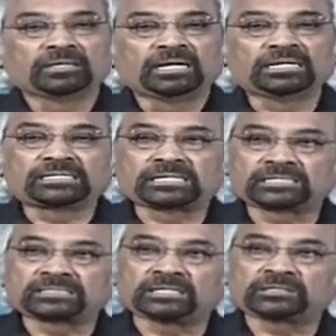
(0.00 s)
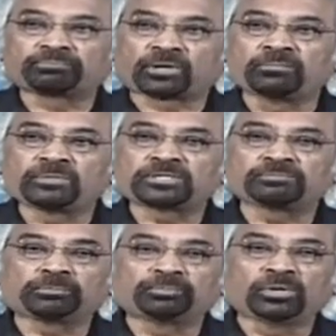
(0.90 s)
And as a result, problems of
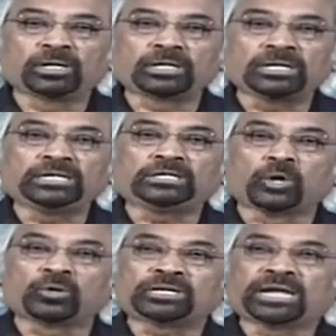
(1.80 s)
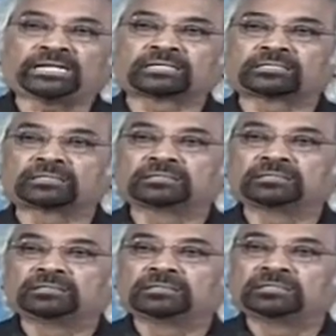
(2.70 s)
the poor really don't get
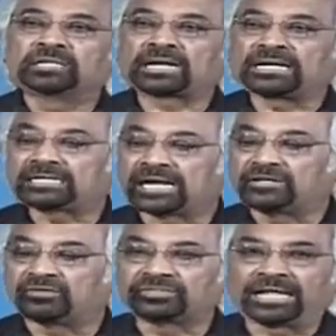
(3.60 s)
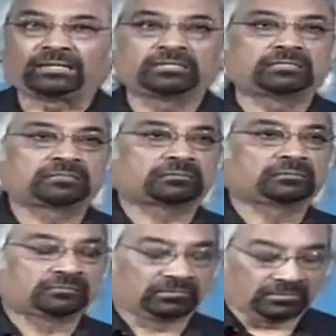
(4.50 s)
the right kind of talent
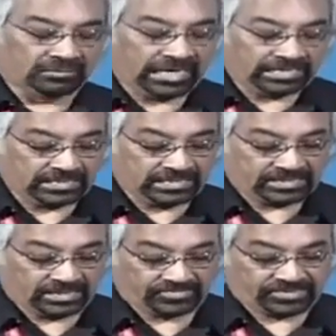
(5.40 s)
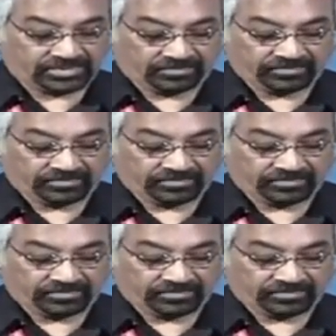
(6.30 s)
that it deserves.